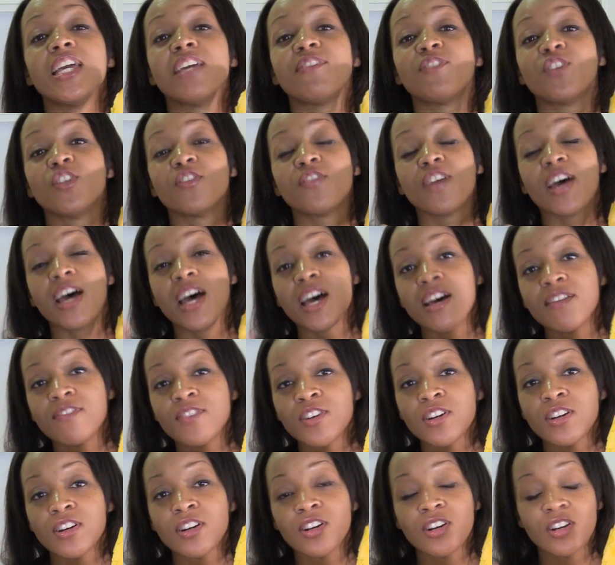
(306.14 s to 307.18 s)
If you've
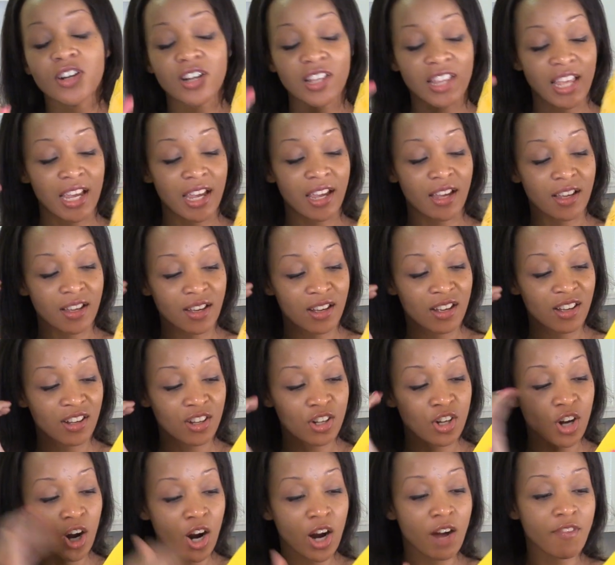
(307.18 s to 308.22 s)
ever like
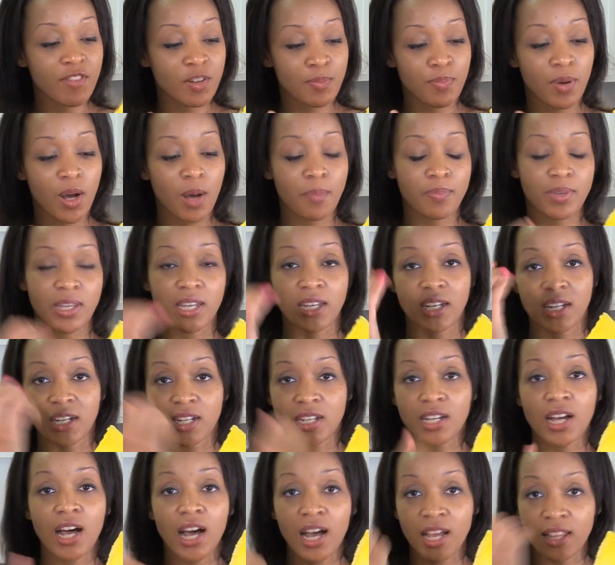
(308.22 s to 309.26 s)
carved a pumpkin
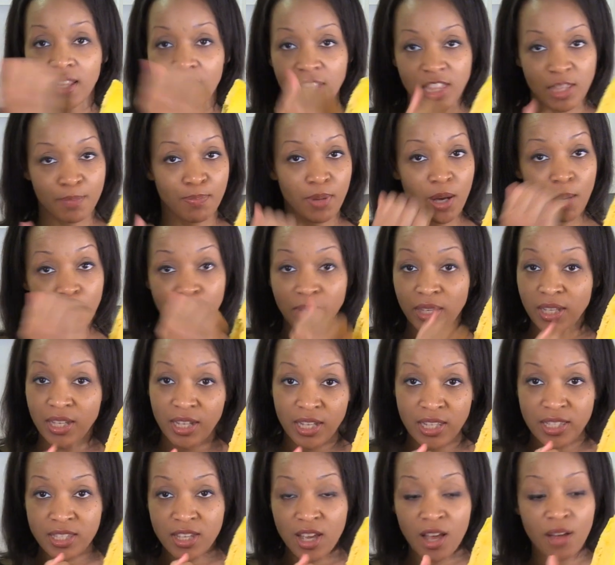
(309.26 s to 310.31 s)
and got like the pumpkin
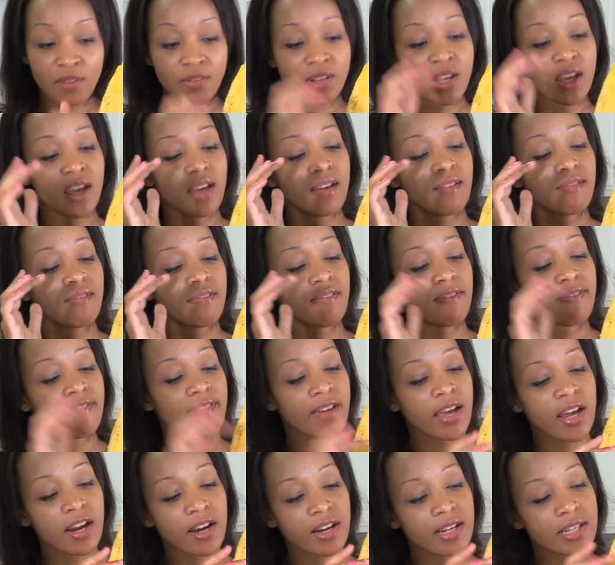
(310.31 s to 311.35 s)
guts up,
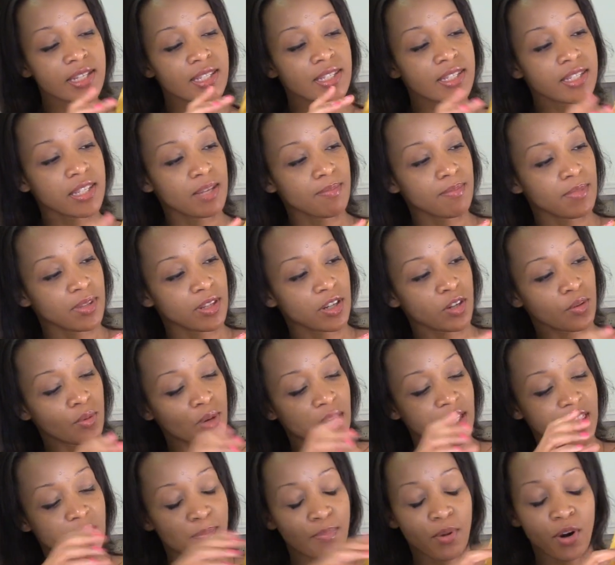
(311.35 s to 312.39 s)
very similar,
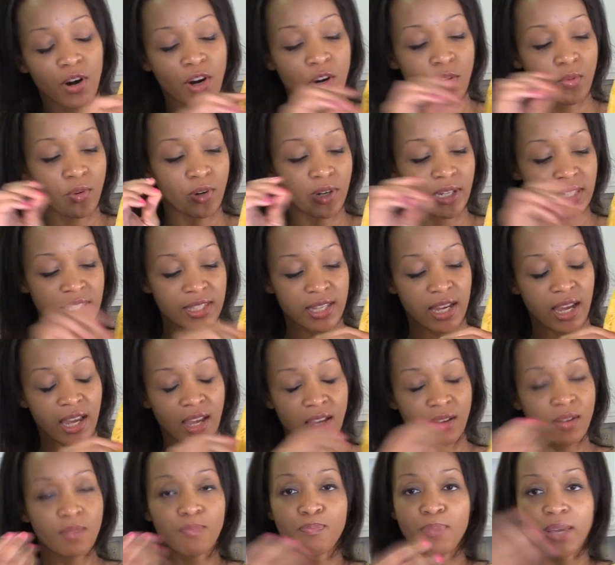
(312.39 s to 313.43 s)
like the part where it's
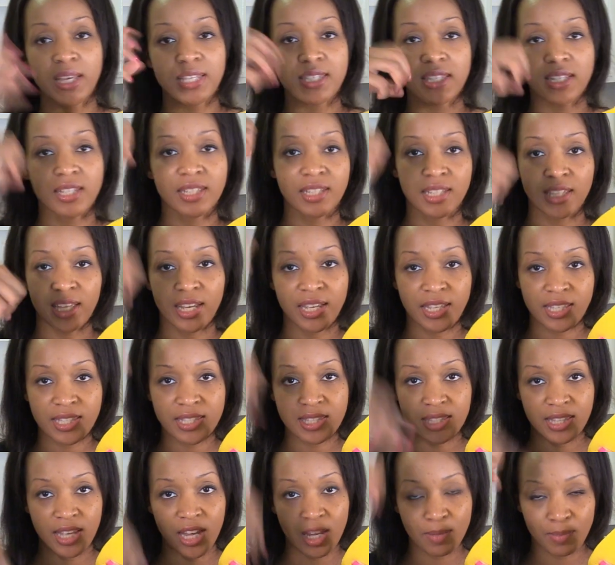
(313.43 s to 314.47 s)
like basically like
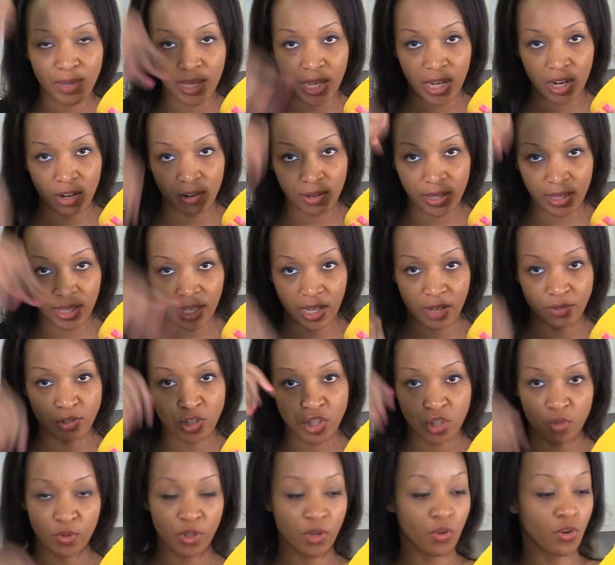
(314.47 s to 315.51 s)
slimy, hairy, like I
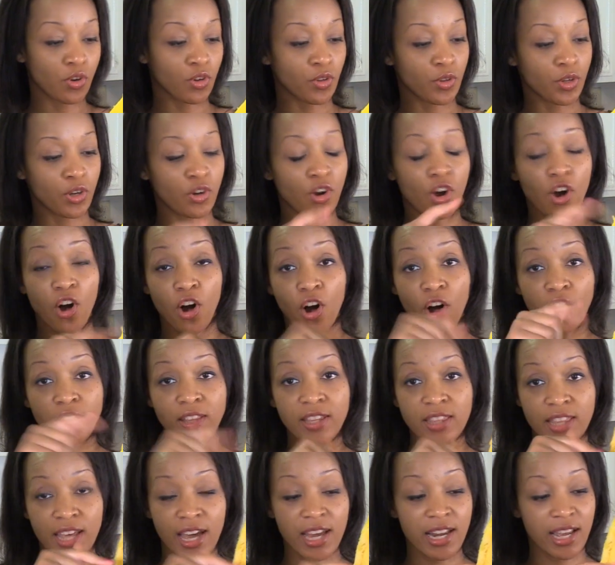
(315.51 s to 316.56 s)
was showing you earlier,
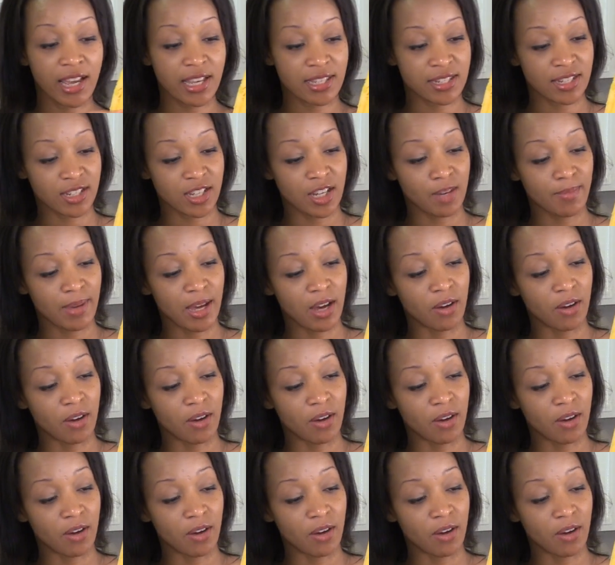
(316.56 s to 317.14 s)
all of that has to come